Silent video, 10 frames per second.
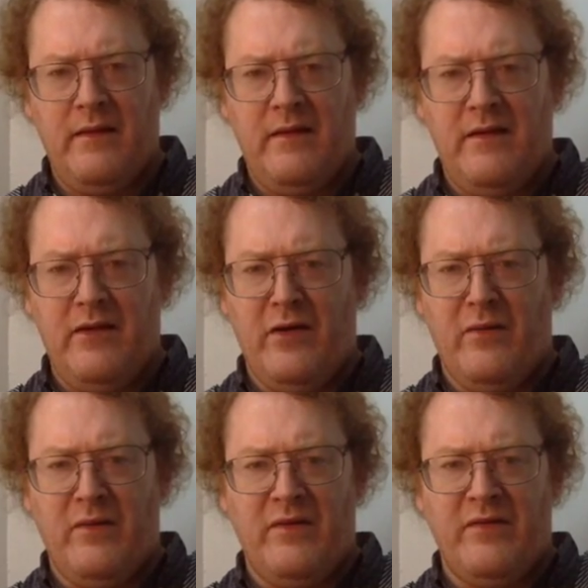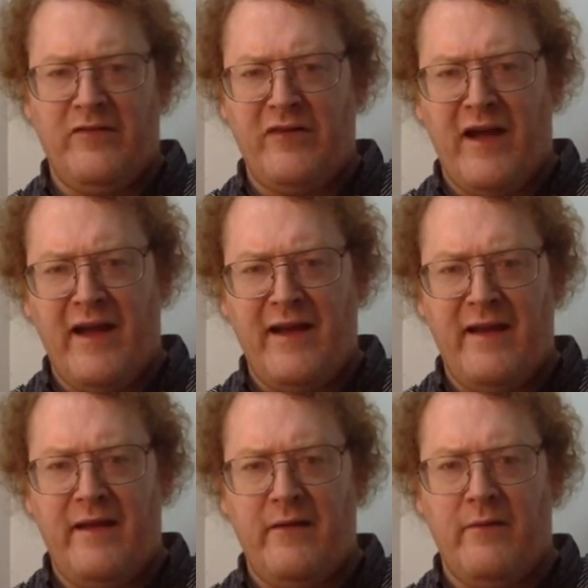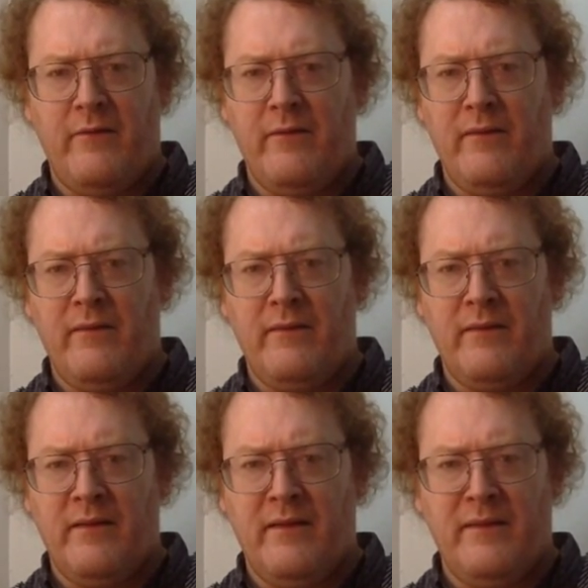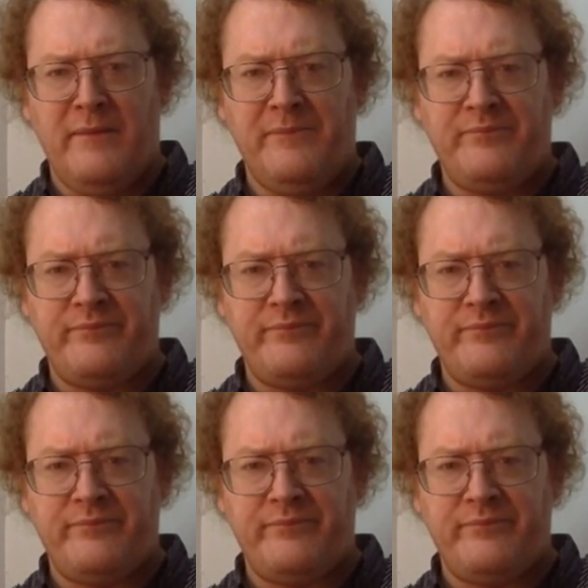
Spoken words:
you know, The Shining or